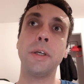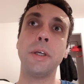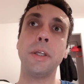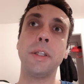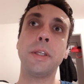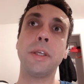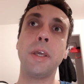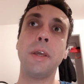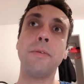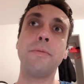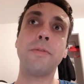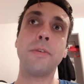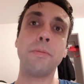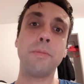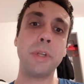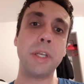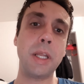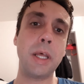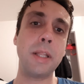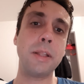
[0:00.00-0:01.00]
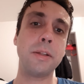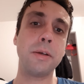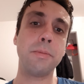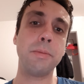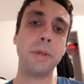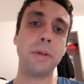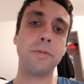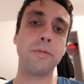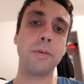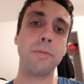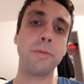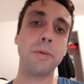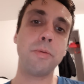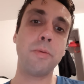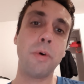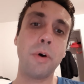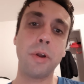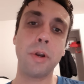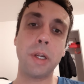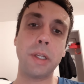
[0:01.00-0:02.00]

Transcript: it came from an atomic from the water.